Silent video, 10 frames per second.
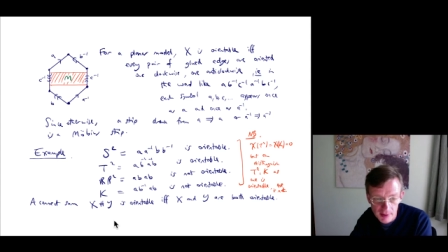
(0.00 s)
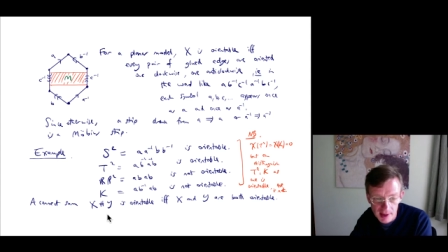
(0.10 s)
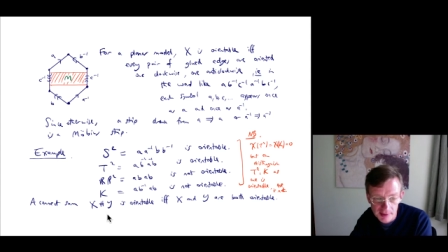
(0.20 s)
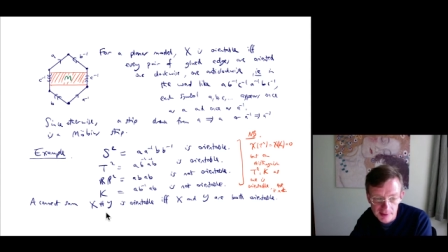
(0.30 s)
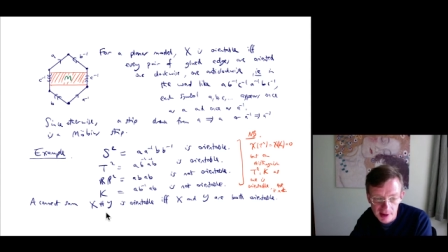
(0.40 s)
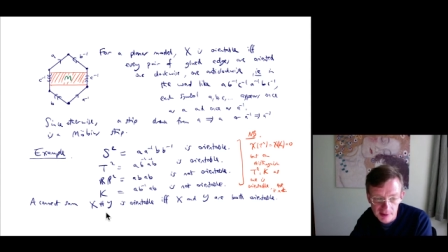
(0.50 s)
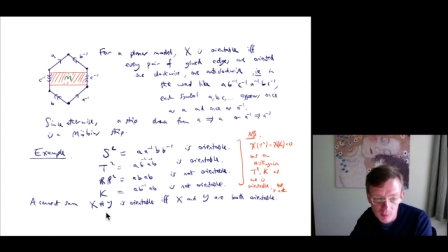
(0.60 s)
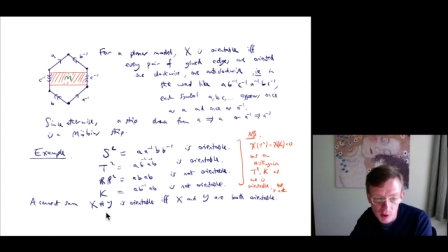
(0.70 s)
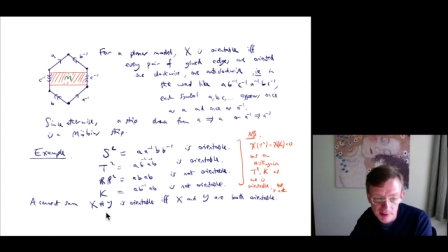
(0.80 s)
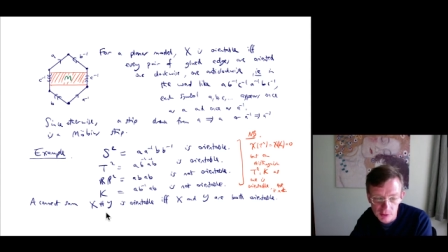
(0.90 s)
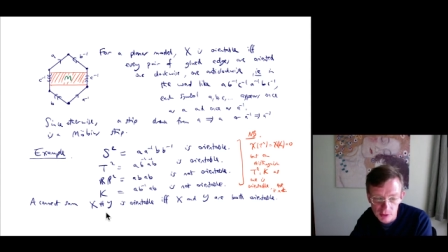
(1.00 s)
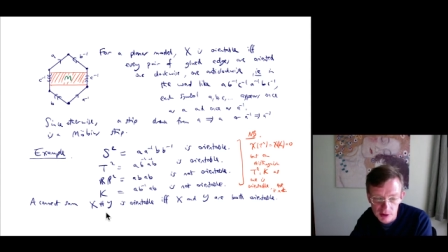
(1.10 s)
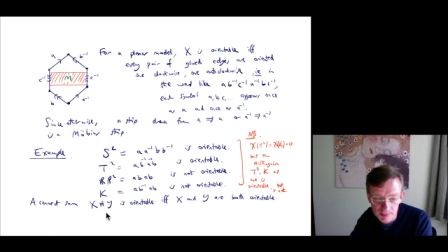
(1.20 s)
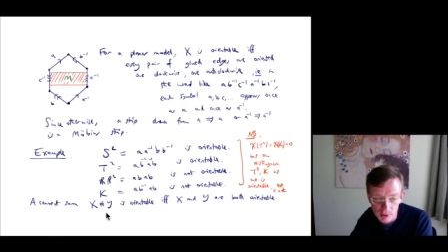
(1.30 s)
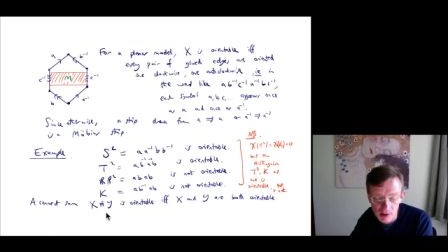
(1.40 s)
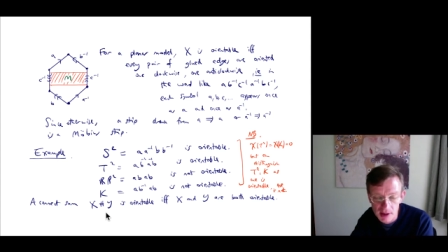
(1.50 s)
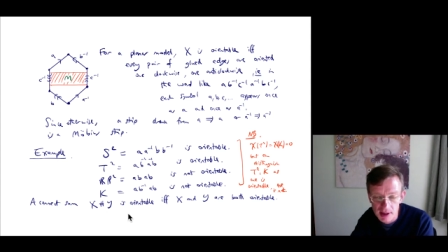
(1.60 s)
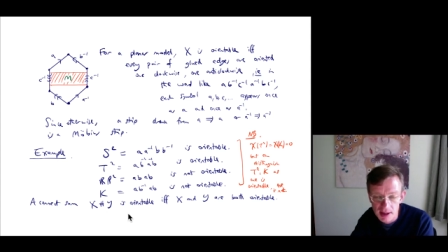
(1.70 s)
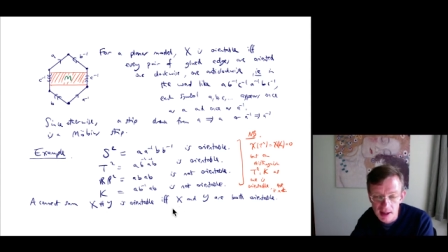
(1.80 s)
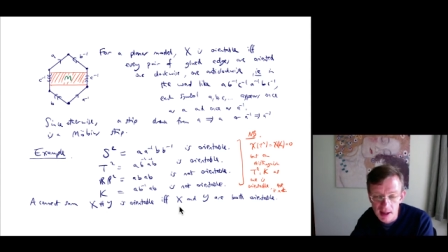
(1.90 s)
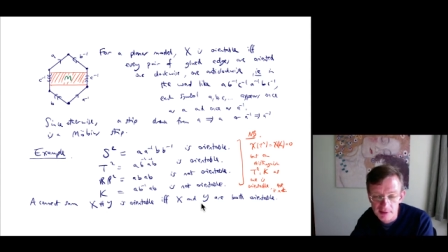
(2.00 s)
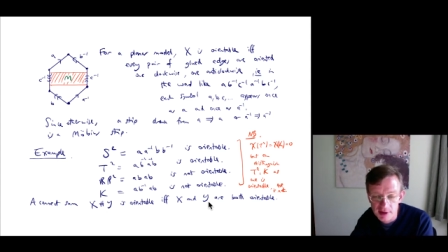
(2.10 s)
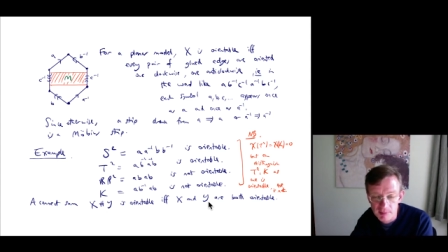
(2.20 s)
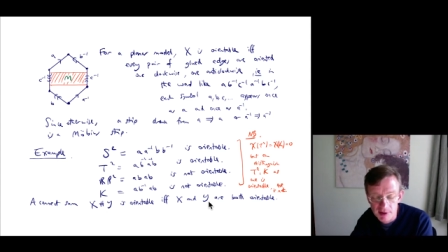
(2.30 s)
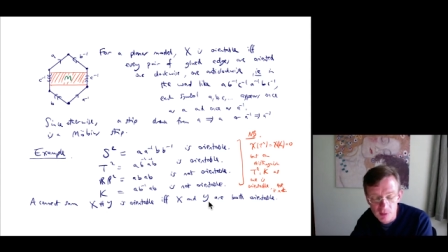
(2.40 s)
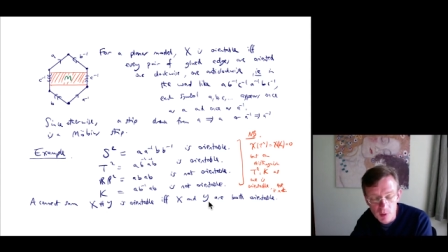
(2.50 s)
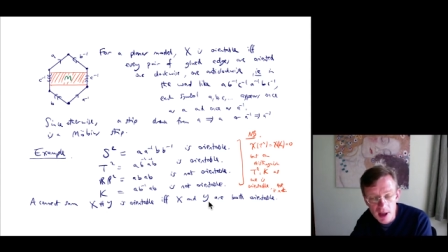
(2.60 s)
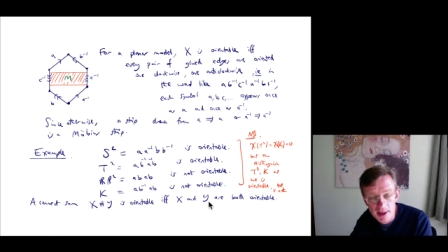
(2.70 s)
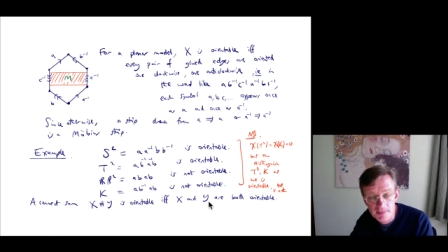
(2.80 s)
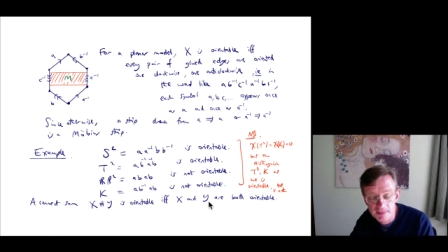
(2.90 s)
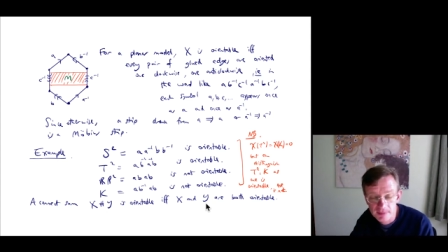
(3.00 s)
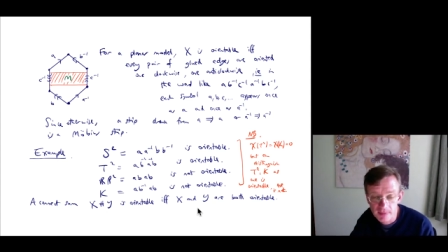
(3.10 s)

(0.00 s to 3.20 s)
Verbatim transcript: then x connects on y is not orientable, and similarly for y.